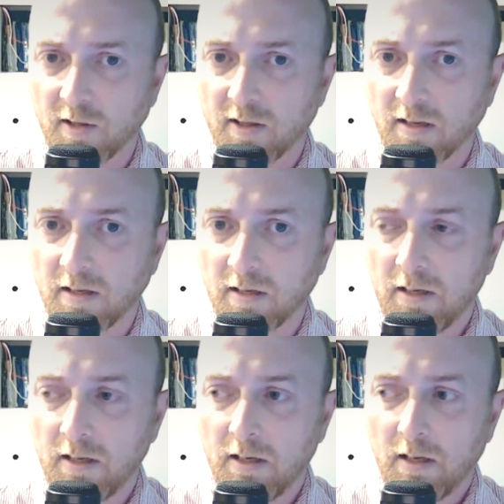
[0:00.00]
think,
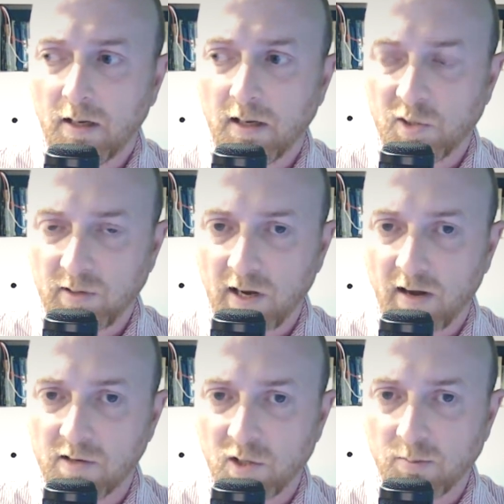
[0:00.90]
to
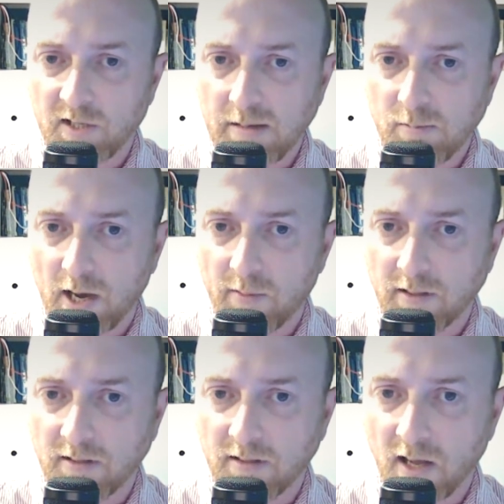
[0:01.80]
encourage them to keep
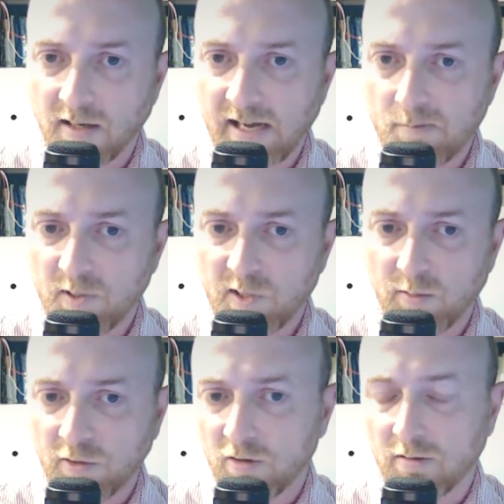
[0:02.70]
going and keep
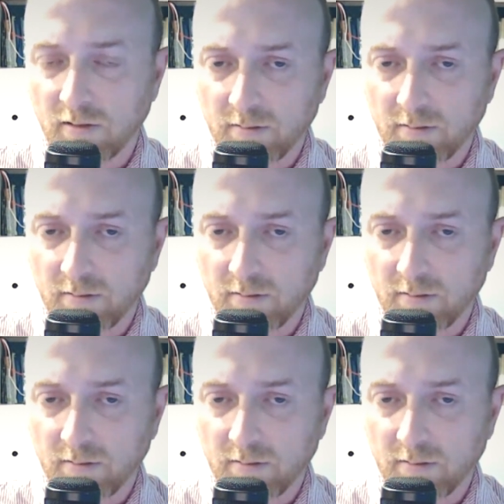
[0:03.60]
pursuing truth.